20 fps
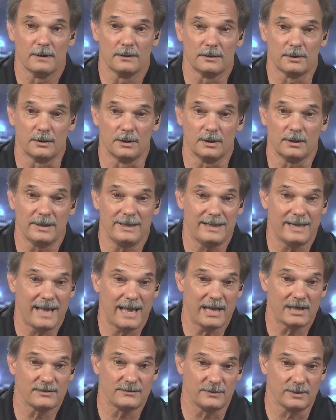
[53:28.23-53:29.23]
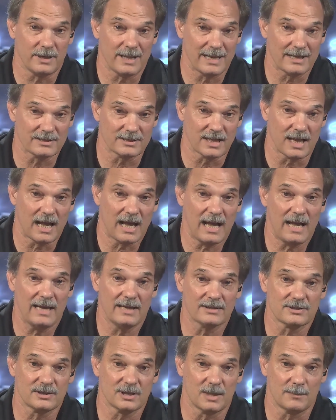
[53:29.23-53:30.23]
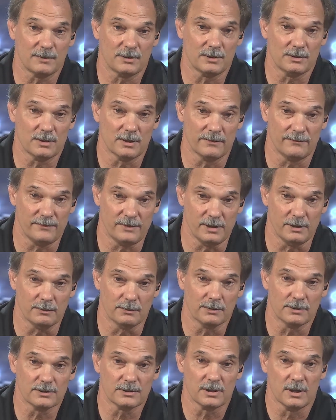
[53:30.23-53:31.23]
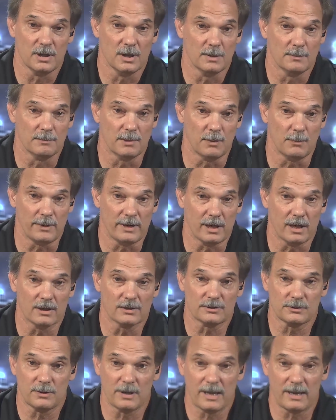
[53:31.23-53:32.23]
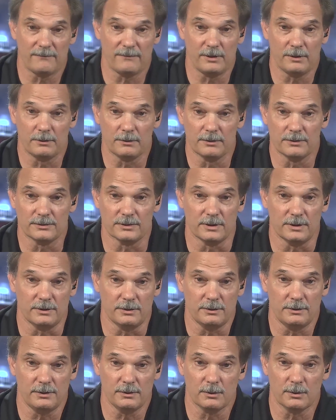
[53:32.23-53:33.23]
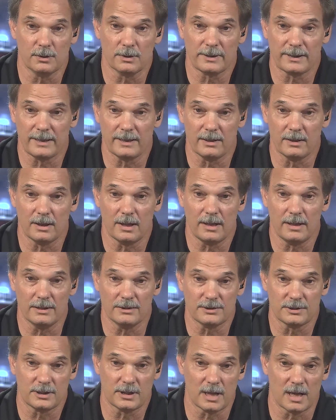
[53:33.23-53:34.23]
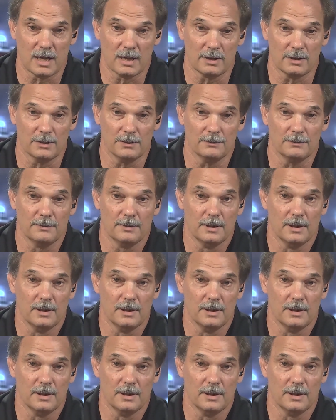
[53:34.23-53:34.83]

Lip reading: Currently, Nashville has the highest number of viewers, but we also have viewers in New York, LA, and Chicago.